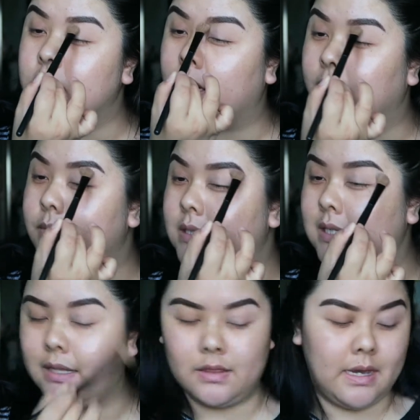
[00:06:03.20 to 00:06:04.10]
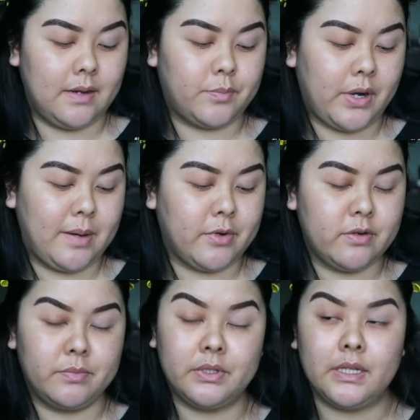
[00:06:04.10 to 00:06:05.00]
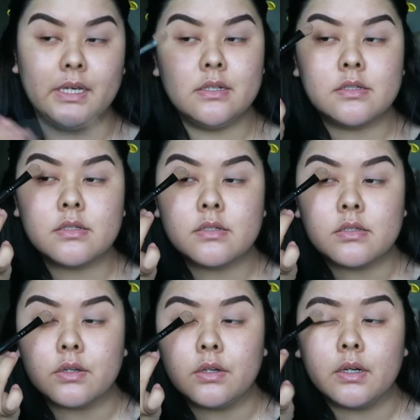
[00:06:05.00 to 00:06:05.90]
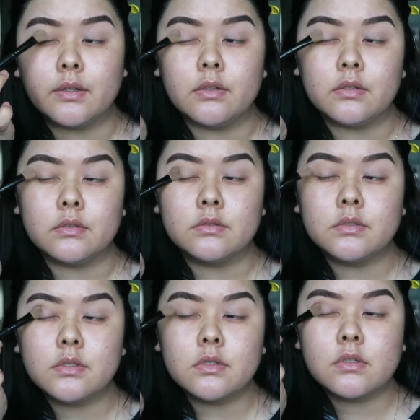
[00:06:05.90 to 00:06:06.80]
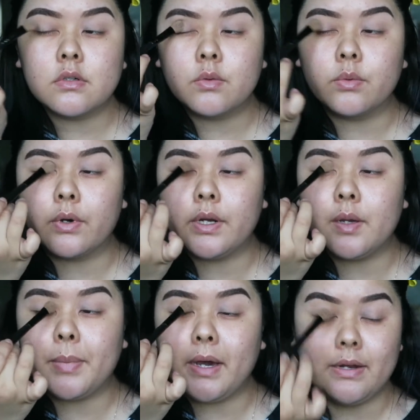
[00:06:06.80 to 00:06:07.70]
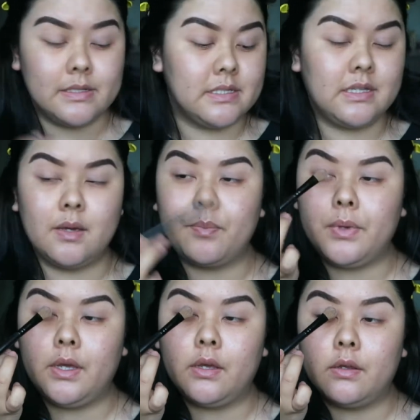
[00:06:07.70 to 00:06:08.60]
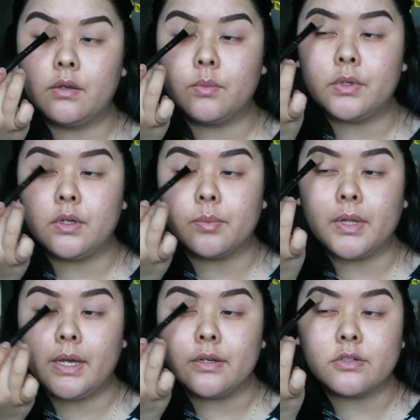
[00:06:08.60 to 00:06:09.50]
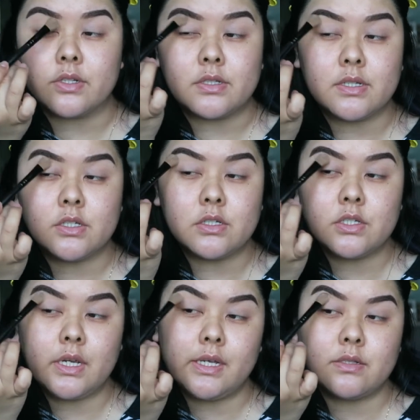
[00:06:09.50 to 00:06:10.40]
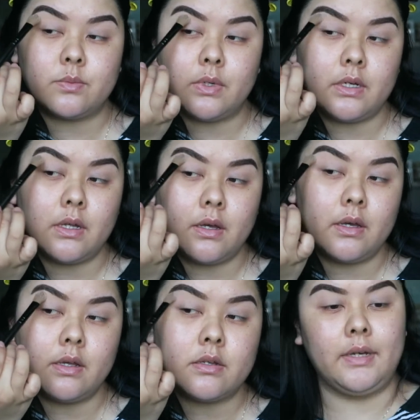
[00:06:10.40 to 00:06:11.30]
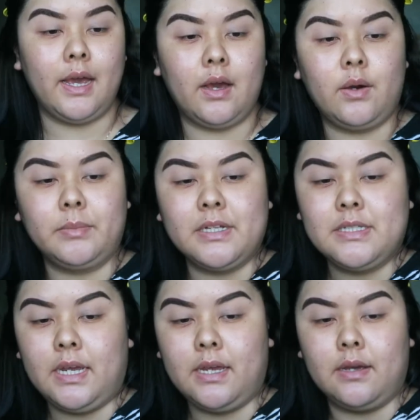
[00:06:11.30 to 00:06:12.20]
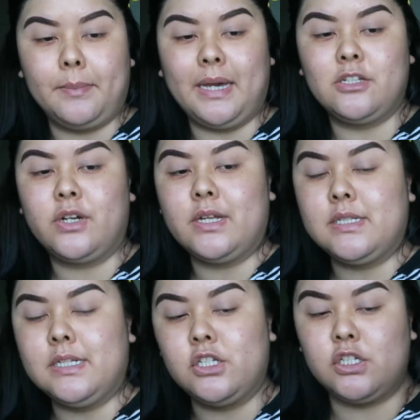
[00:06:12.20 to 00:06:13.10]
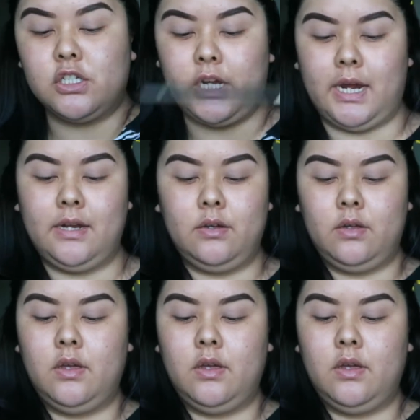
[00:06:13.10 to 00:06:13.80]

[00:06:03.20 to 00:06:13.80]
to help set that primer in place, so you don't have to worry about it skipping when you apply your transition shades and whatnot. Now I'm gonna take my transition shade.